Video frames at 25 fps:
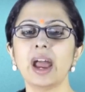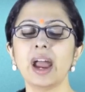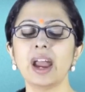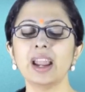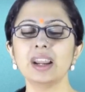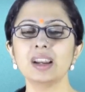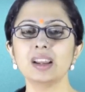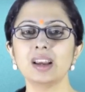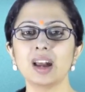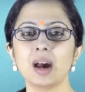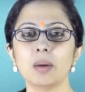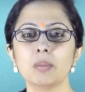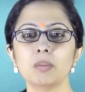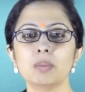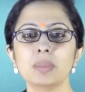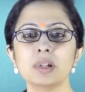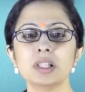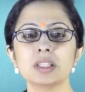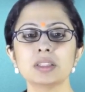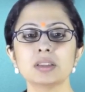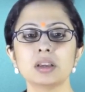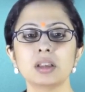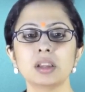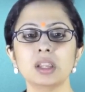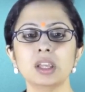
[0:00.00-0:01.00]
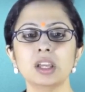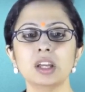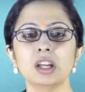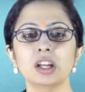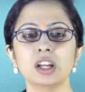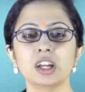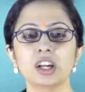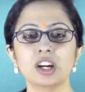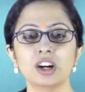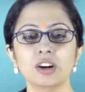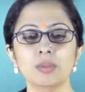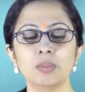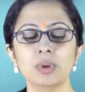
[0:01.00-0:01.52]
and compulsory
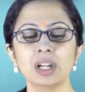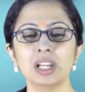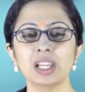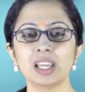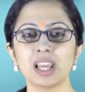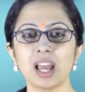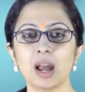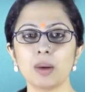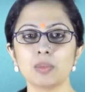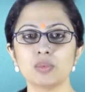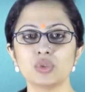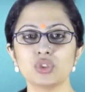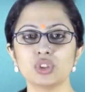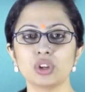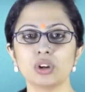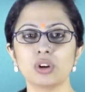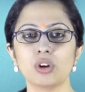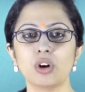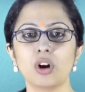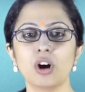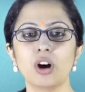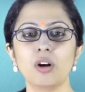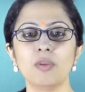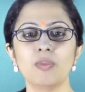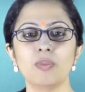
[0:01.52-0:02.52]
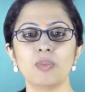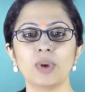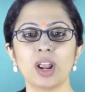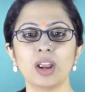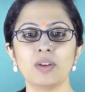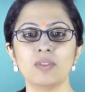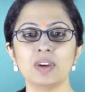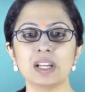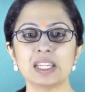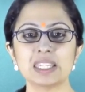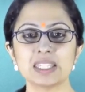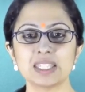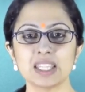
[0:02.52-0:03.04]
government capture of
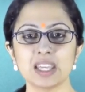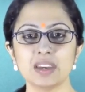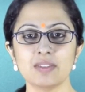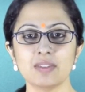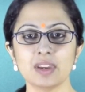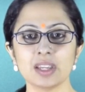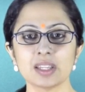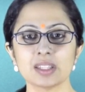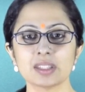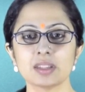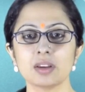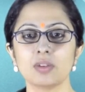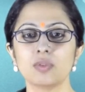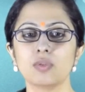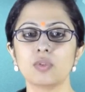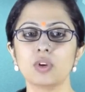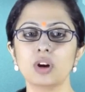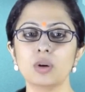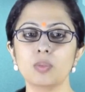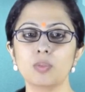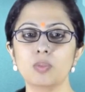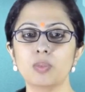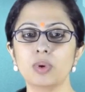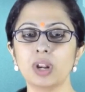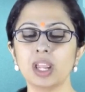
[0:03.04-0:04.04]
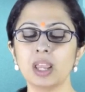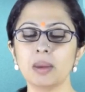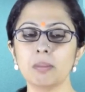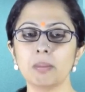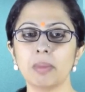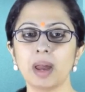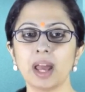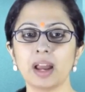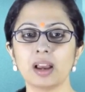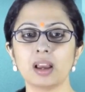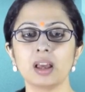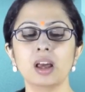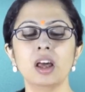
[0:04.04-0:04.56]
private savings will bring
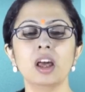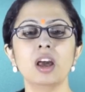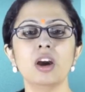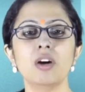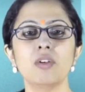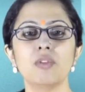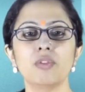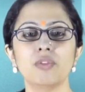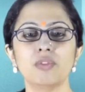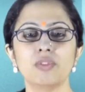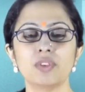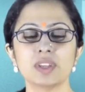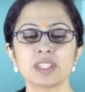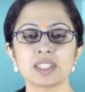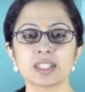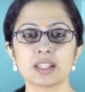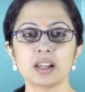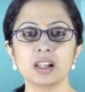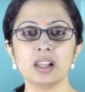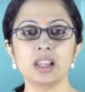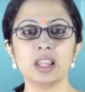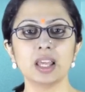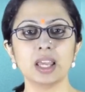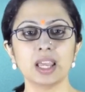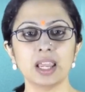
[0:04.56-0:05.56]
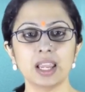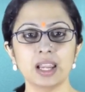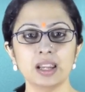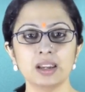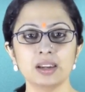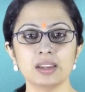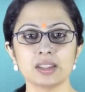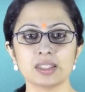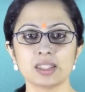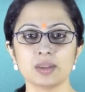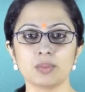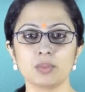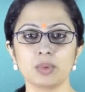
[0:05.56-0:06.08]
back fiscal
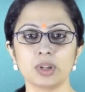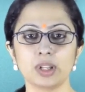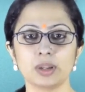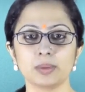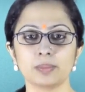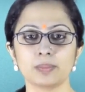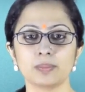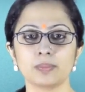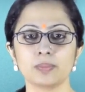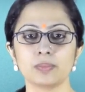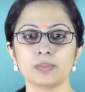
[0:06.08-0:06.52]
indiscipline.